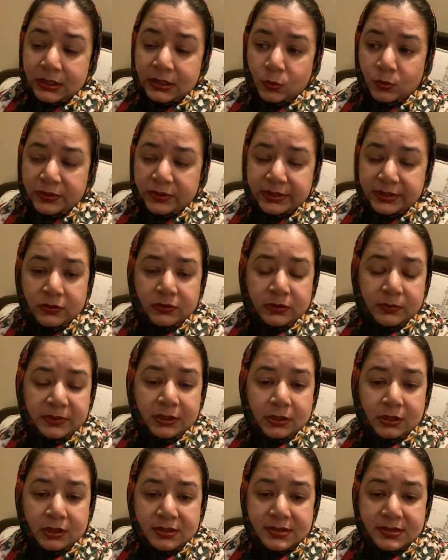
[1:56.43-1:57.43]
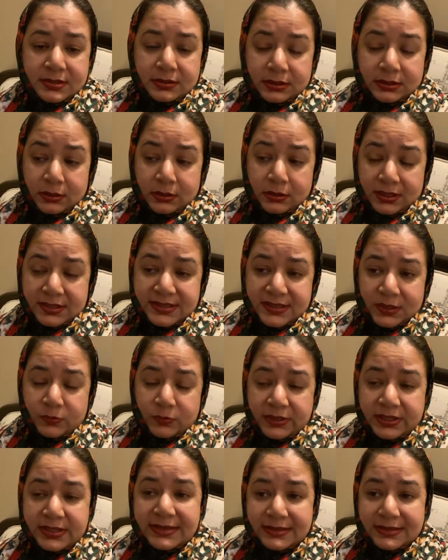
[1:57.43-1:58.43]
what are going to be the
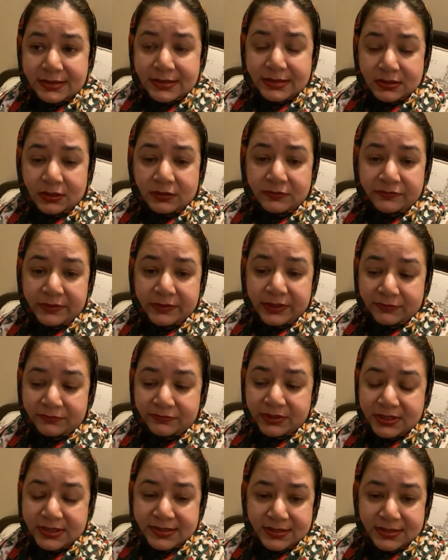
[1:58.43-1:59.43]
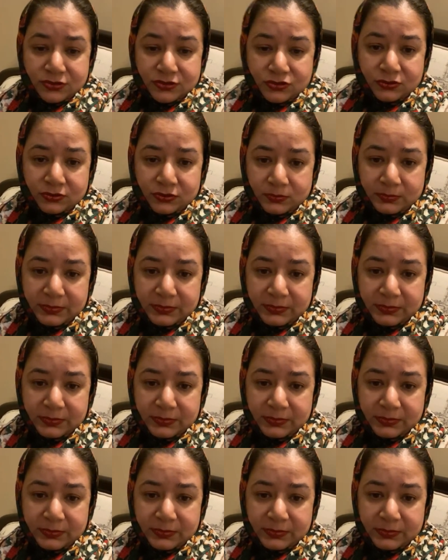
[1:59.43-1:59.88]
consequences of every decision you